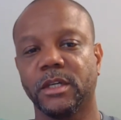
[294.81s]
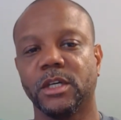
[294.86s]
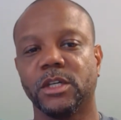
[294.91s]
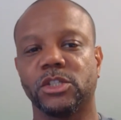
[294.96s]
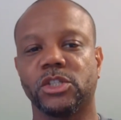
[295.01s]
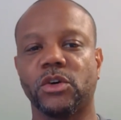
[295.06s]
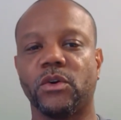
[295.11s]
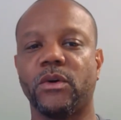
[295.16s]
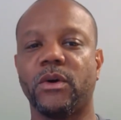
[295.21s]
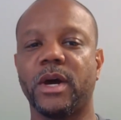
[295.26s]

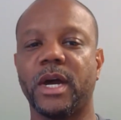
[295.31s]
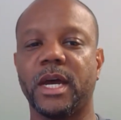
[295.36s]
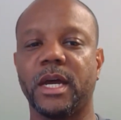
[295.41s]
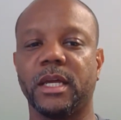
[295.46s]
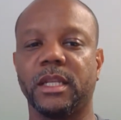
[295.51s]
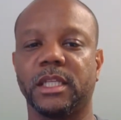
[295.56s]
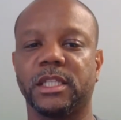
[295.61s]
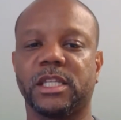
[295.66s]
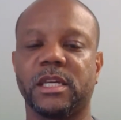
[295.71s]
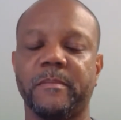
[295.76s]
So
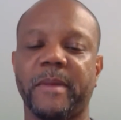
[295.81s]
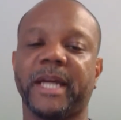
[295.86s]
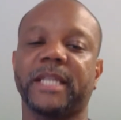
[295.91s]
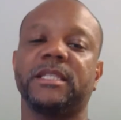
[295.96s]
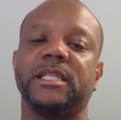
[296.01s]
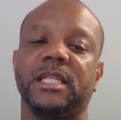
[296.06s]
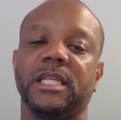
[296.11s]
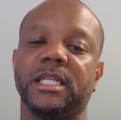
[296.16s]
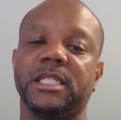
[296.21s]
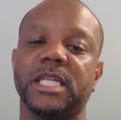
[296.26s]
let's get back
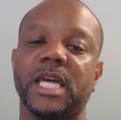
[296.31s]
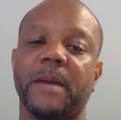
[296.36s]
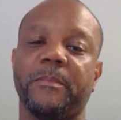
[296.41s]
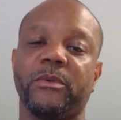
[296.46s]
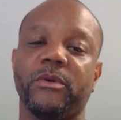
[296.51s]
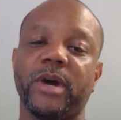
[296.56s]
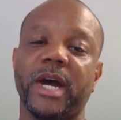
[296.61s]
to the example.